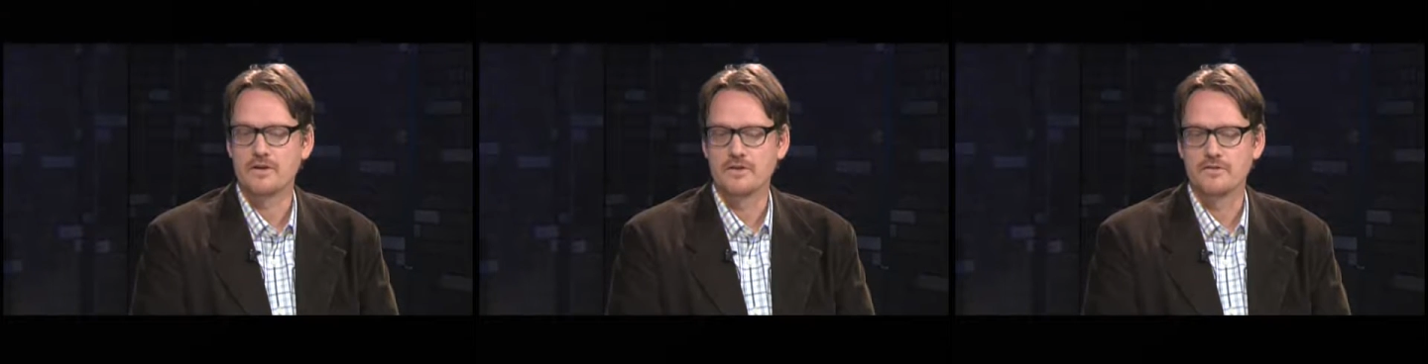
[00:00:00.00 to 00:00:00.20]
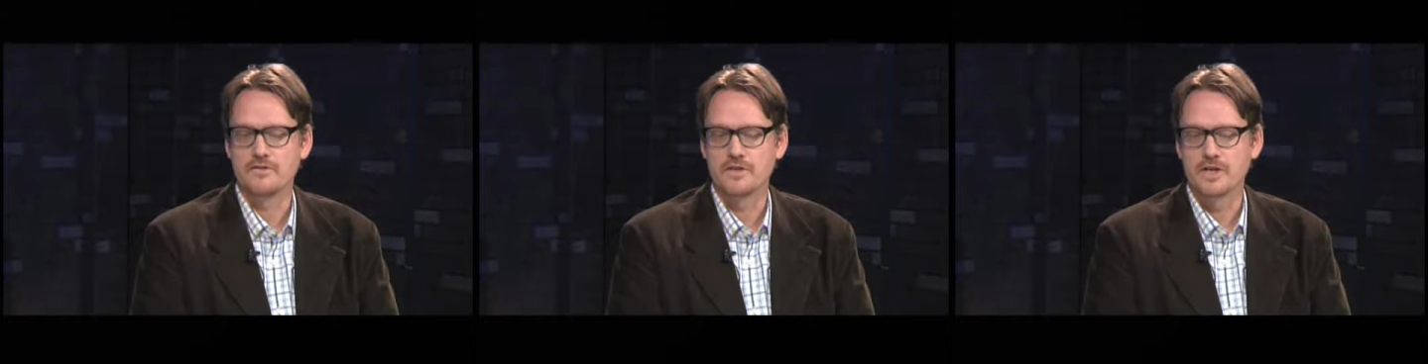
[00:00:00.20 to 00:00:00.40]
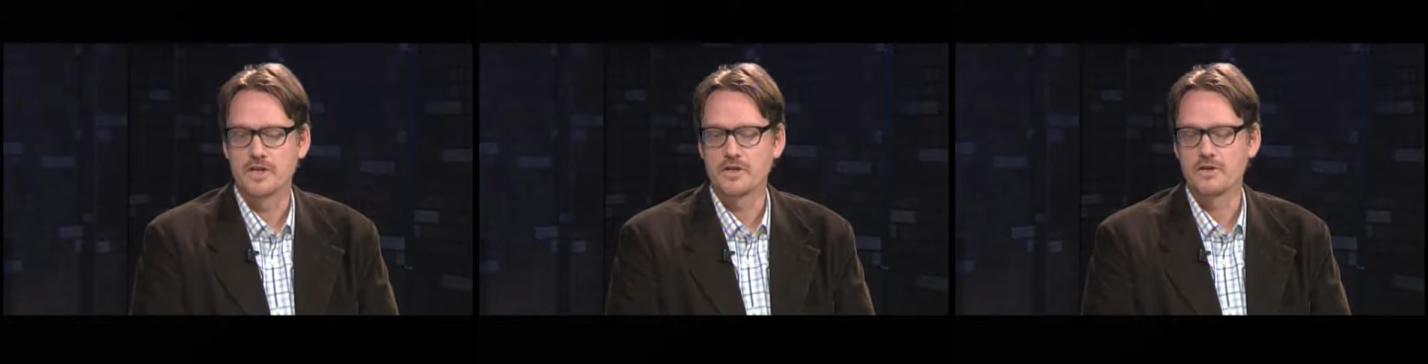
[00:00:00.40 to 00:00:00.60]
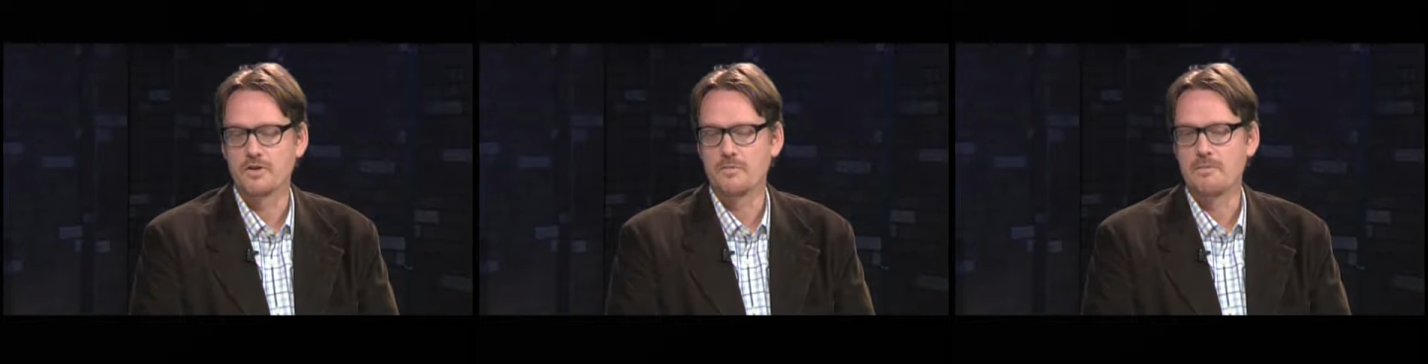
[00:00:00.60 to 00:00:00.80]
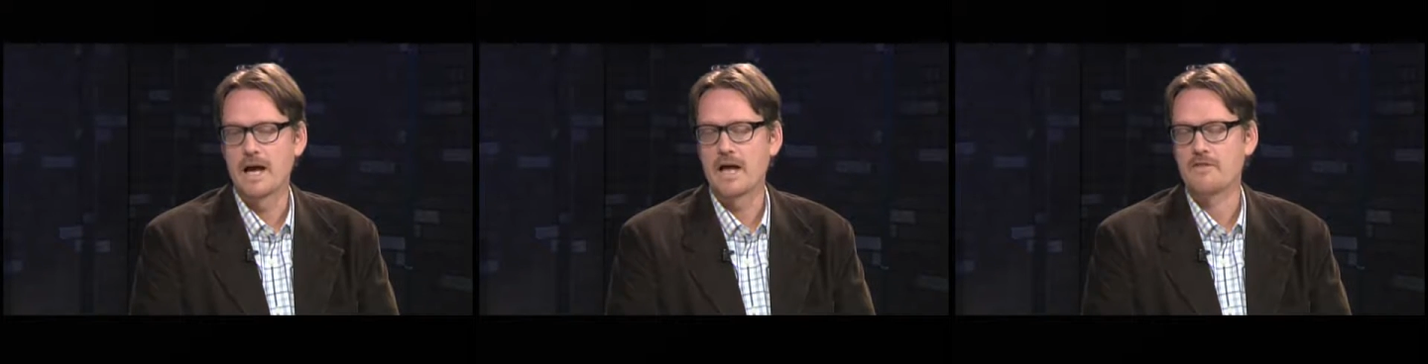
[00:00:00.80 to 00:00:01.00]
You feel like you're a
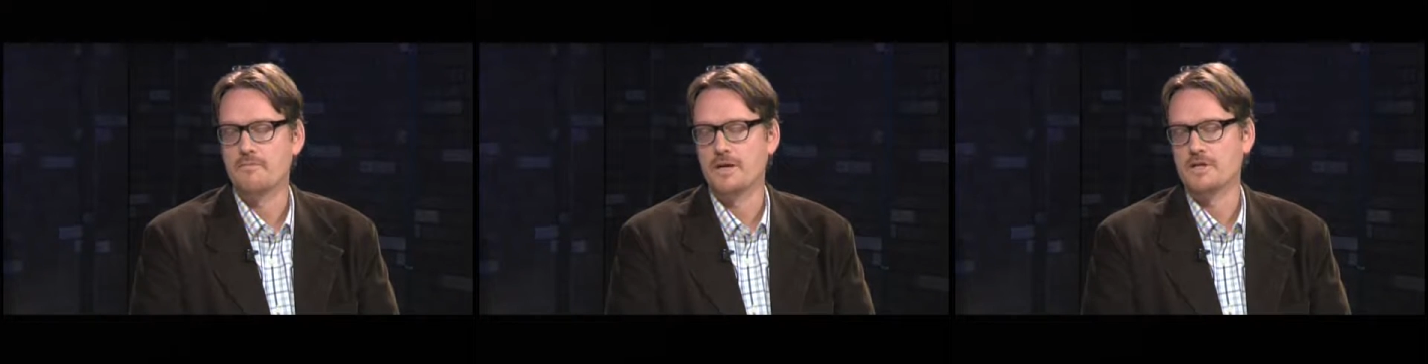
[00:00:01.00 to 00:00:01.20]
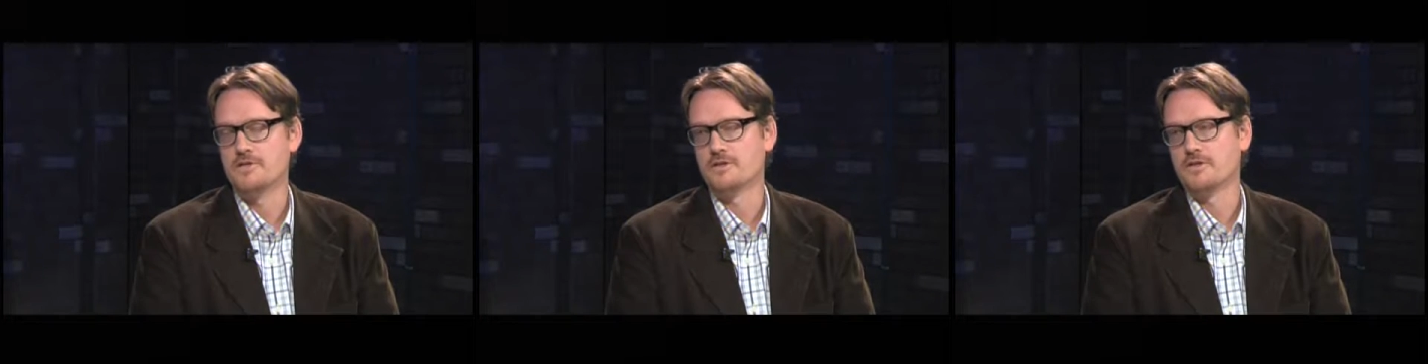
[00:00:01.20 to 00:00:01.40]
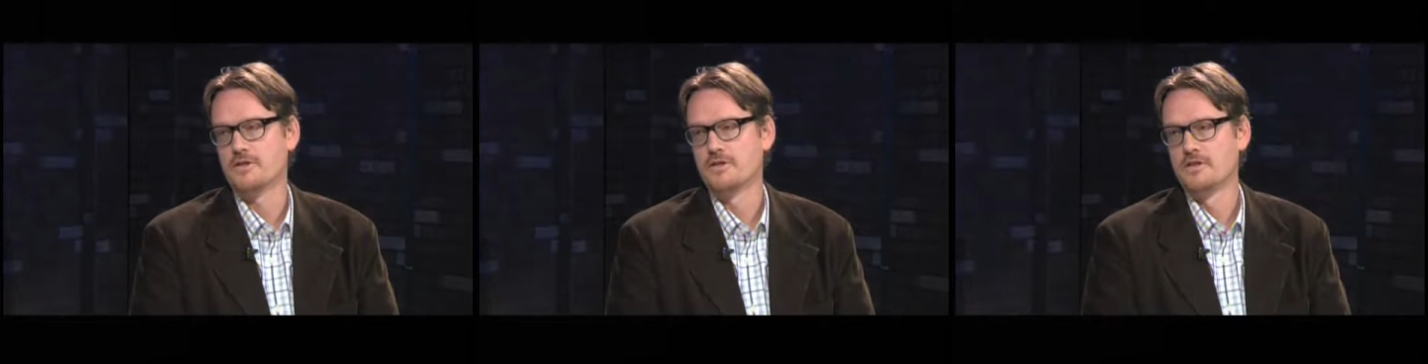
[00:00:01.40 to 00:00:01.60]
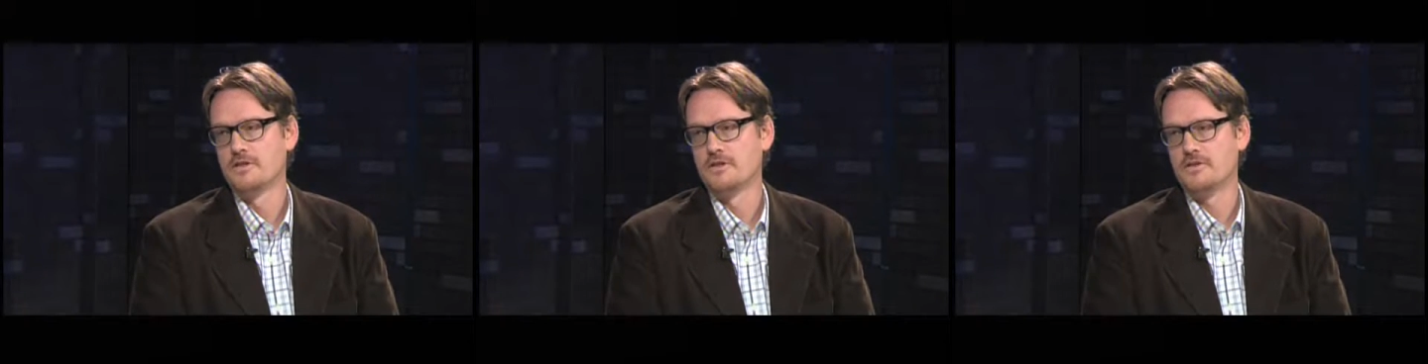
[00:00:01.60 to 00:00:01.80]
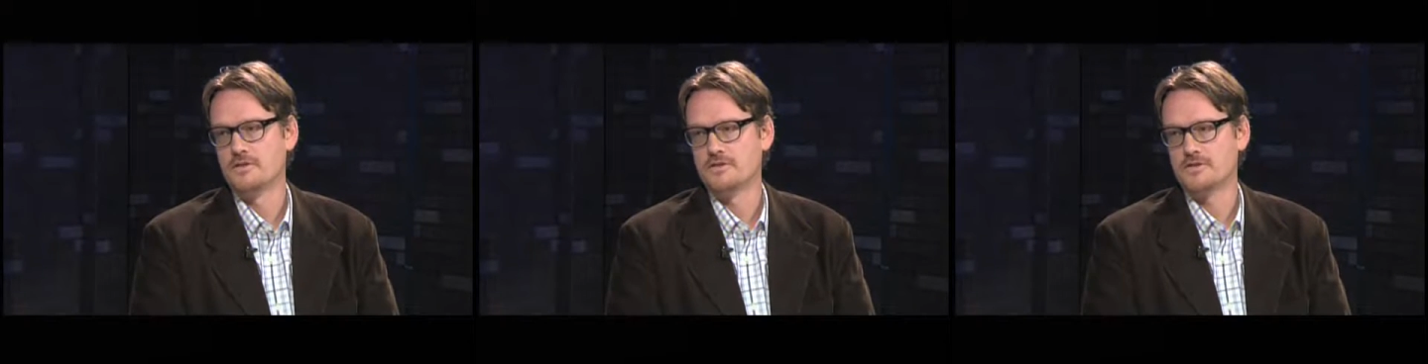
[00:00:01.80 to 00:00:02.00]
math major
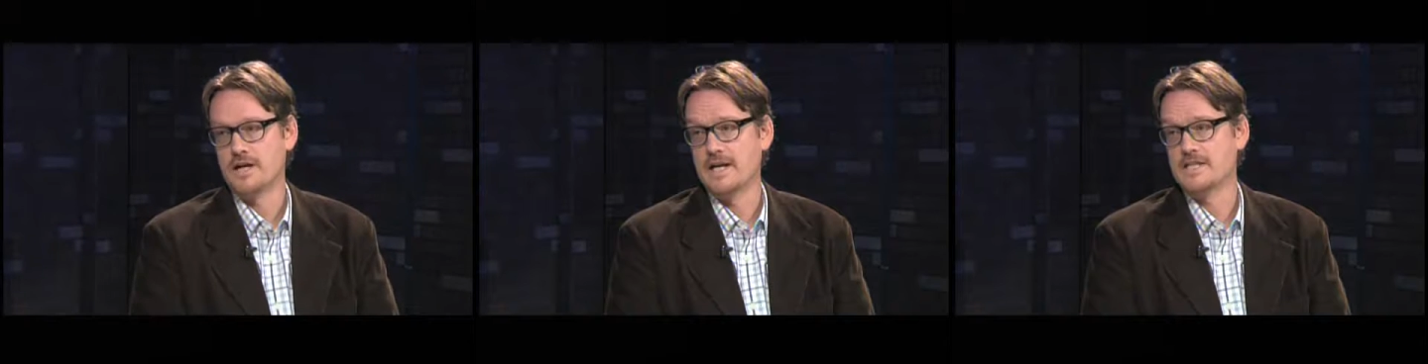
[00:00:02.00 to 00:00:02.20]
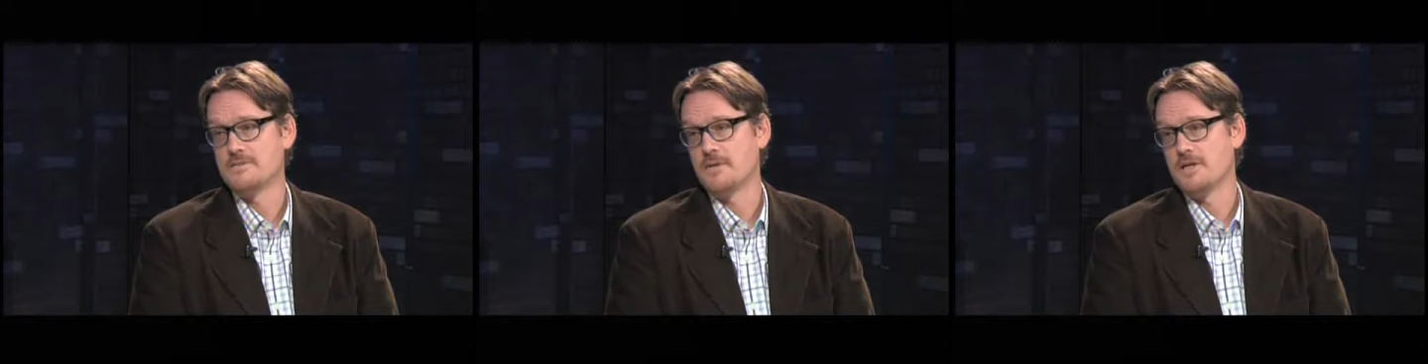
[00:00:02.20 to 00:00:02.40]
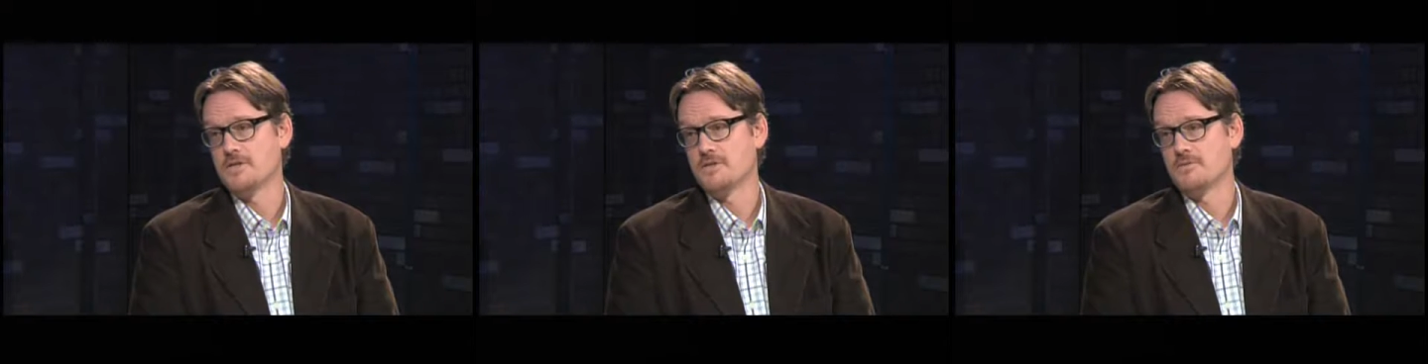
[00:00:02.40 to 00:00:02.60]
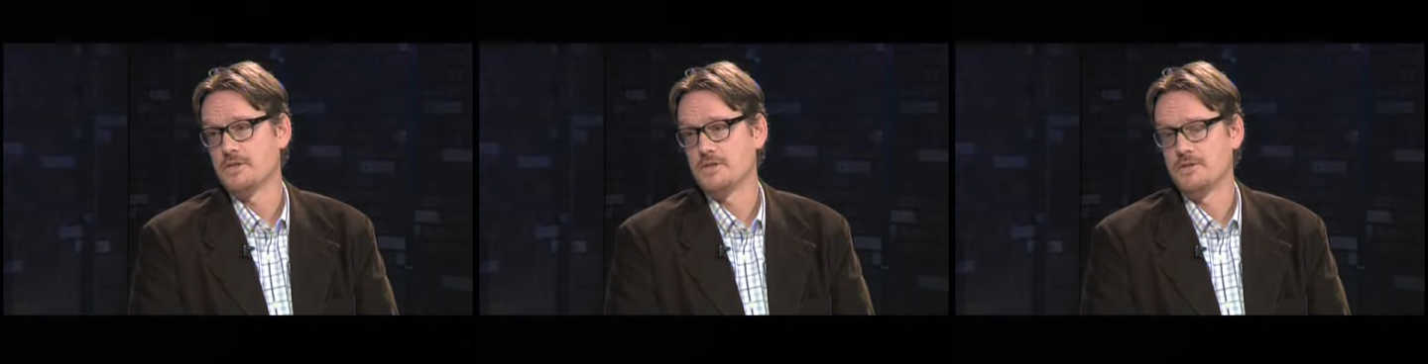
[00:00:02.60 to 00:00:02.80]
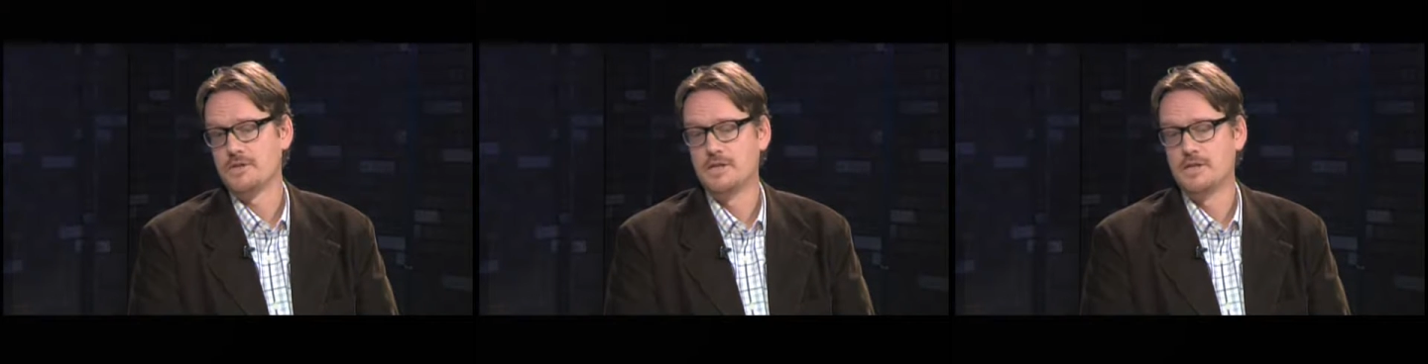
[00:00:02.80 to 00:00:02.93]
or a science major when